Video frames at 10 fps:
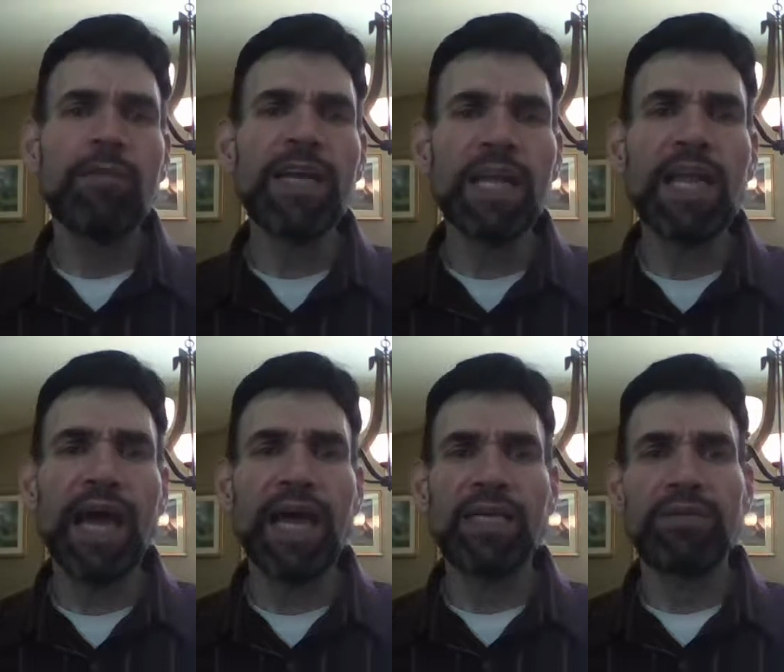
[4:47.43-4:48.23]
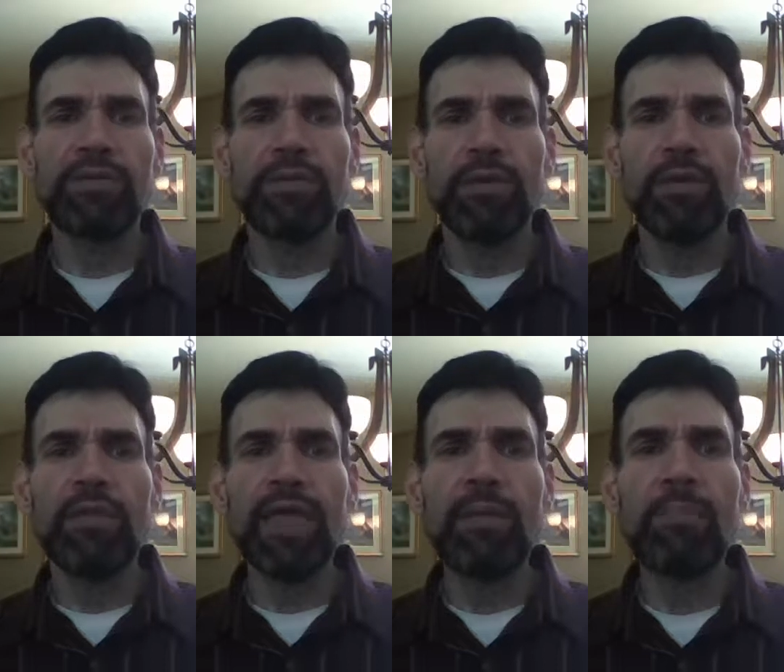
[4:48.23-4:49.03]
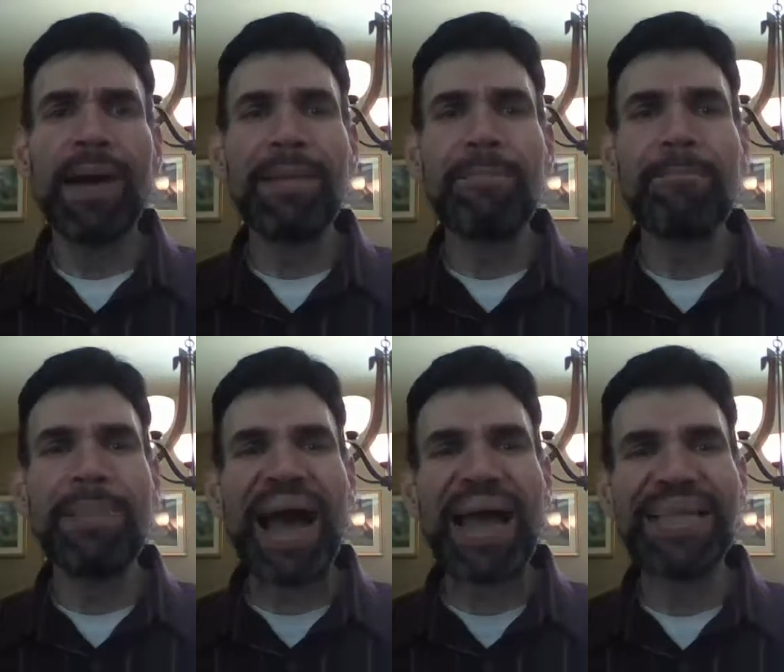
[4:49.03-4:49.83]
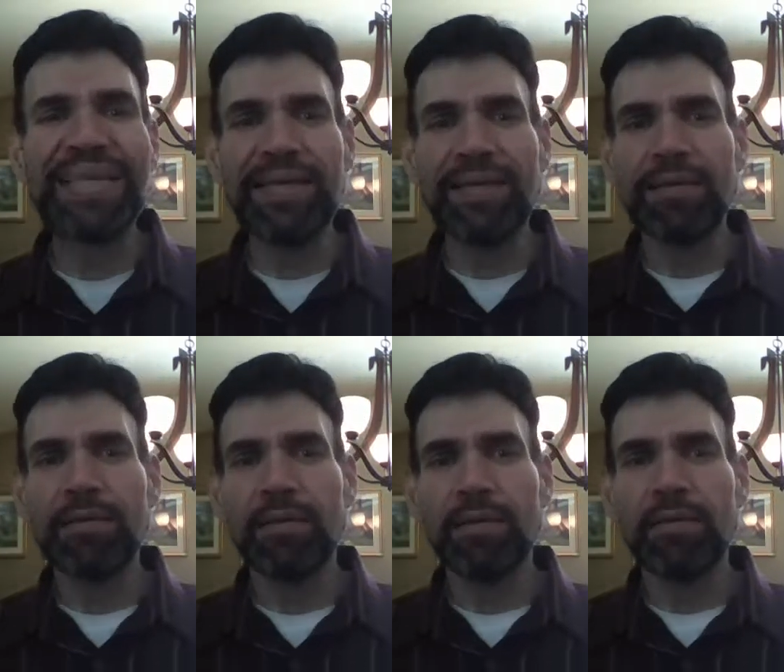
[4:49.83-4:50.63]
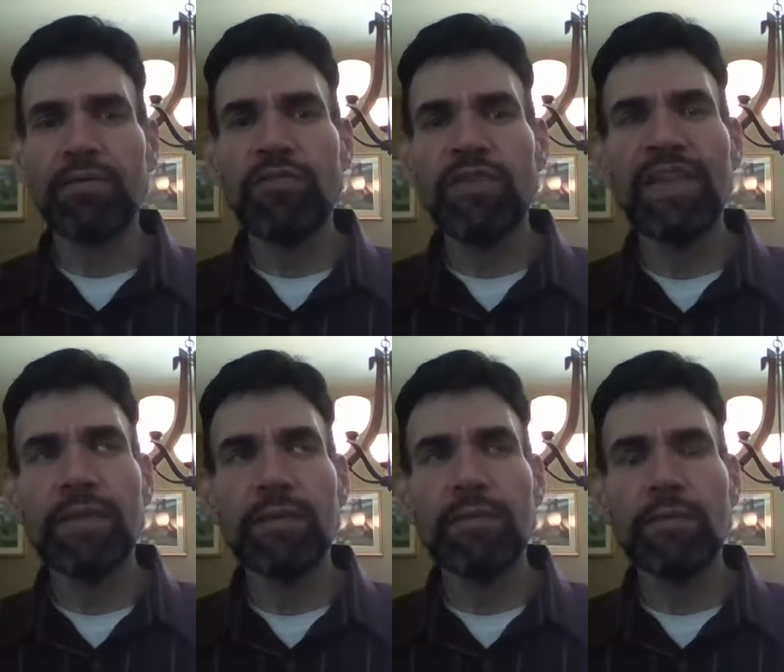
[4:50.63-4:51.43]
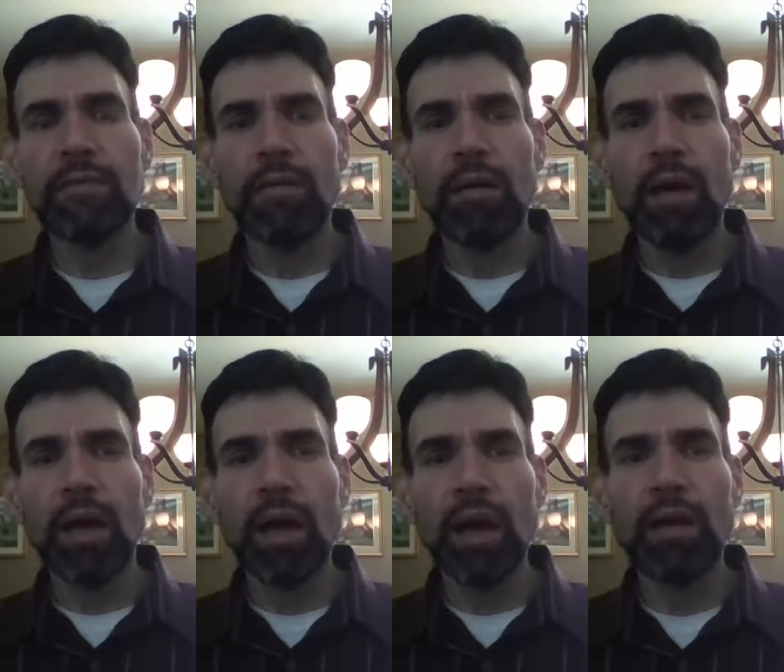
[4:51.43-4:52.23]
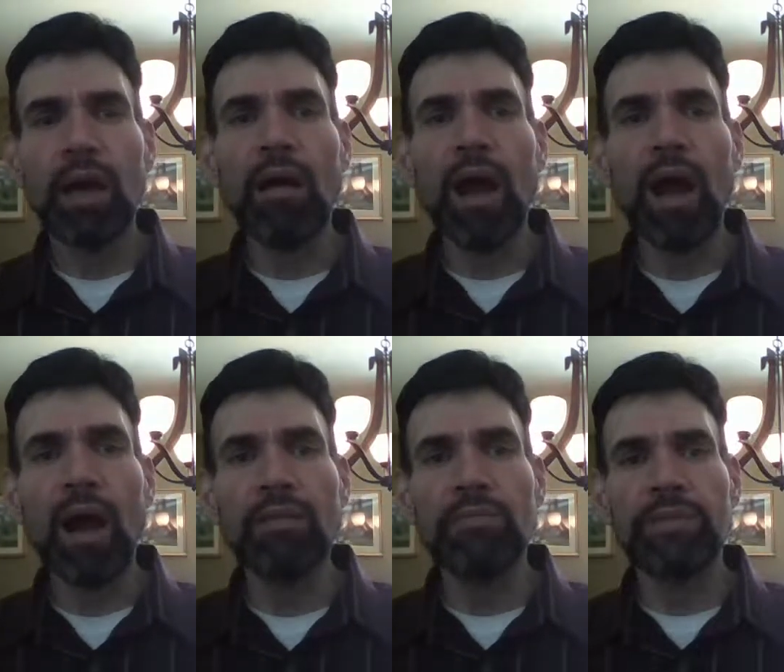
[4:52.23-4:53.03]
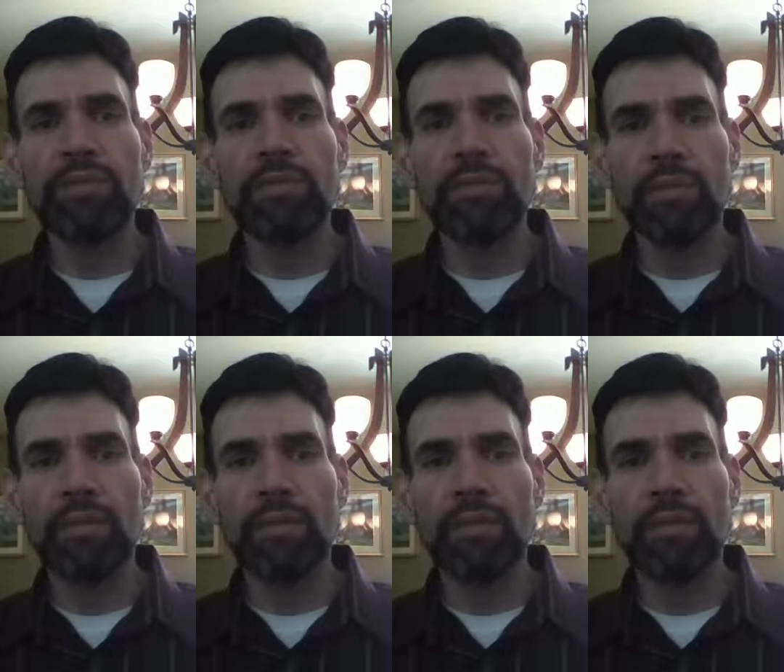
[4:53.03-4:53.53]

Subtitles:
realize that by binding tefillin on our arms